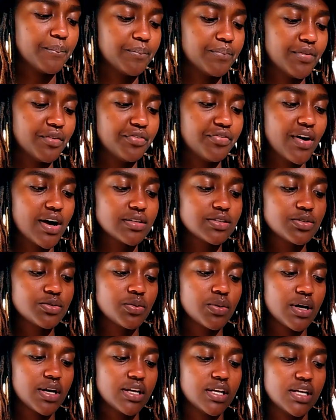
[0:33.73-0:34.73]
The first
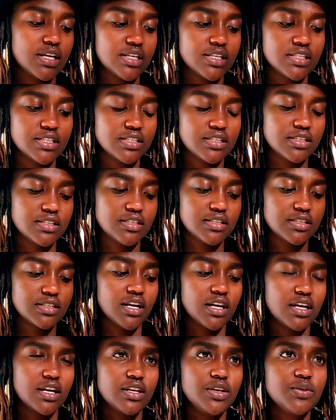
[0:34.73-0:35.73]
one is
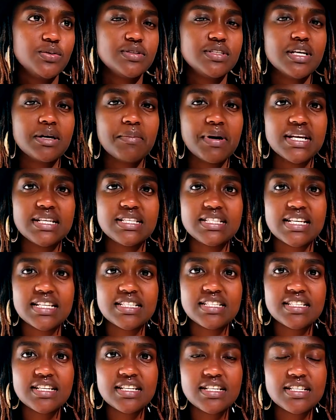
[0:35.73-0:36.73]
using my
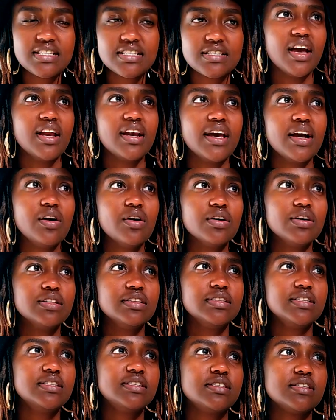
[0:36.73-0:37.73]
senses, and I call
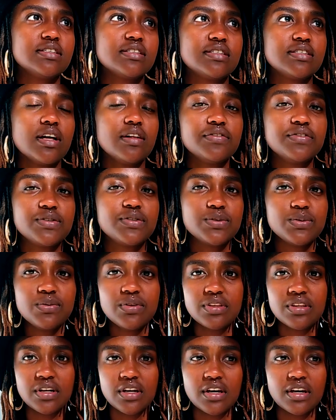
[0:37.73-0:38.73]
this
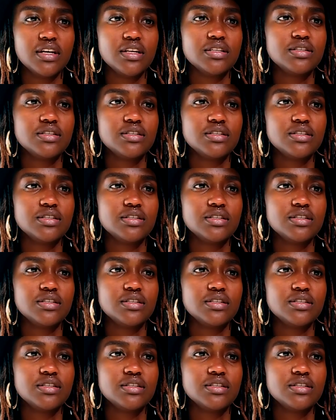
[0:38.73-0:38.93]
self-soothing.